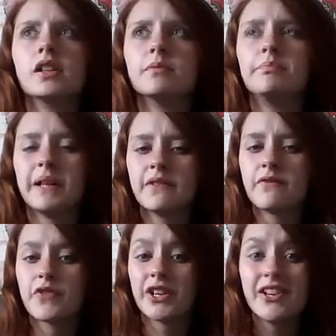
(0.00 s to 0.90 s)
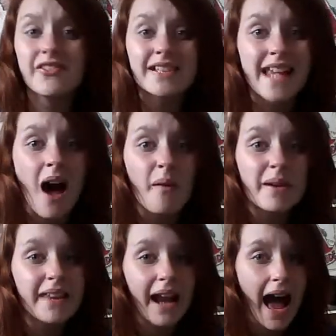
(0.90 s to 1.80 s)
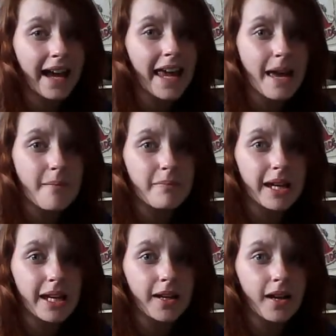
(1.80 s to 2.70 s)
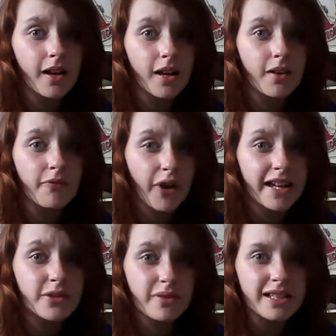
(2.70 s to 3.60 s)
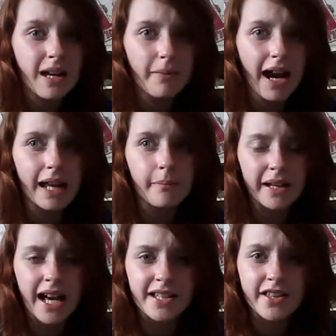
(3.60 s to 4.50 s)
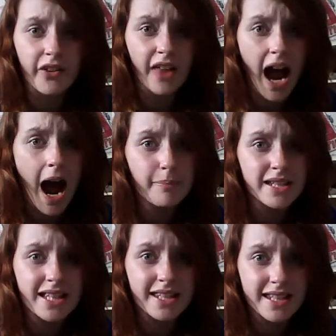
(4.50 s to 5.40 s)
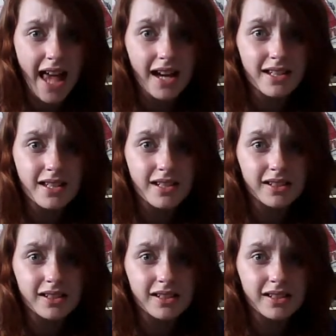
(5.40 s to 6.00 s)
But for you to tell me that I can't be friends with somebody because they're the opposite sex,